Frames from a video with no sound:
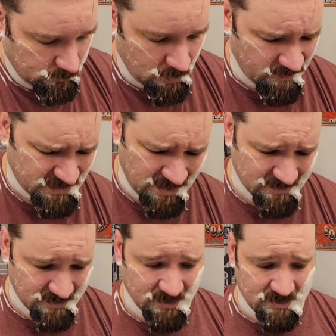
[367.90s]
I'll say it's
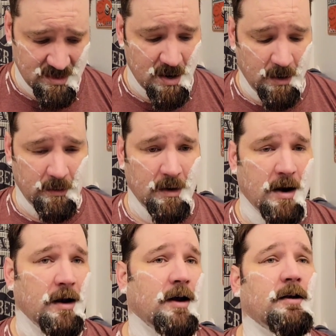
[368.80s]

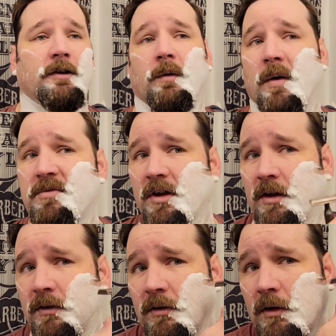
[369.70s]
$69.99 on their
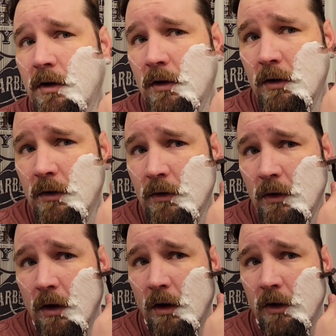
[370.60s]
website.
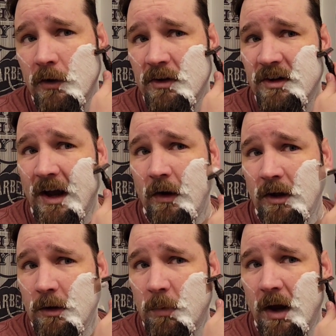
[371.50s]
You can check out
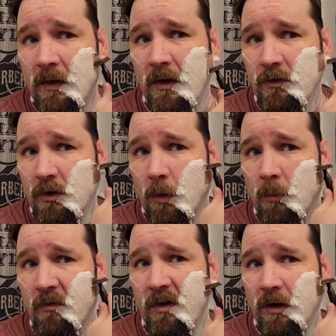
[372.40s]
eBay, they show up
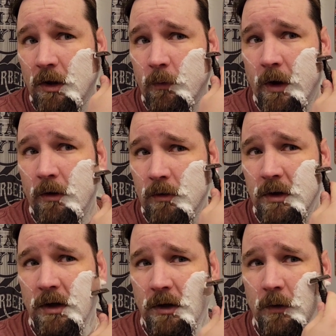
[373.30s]
fairly
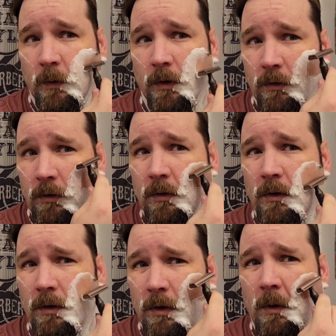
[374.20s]
regularly, or
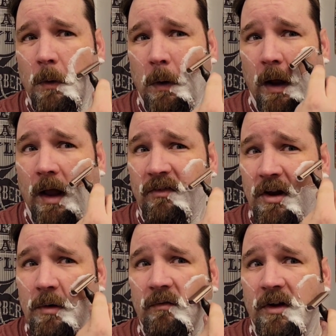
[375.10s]
I've seen
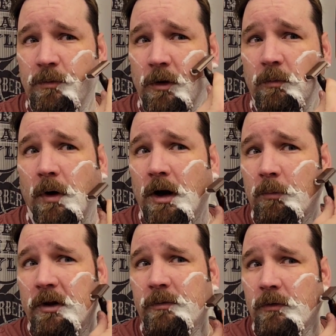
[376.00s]
them on Facebook
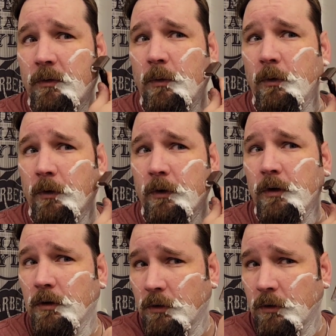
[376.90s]
Marketplace before.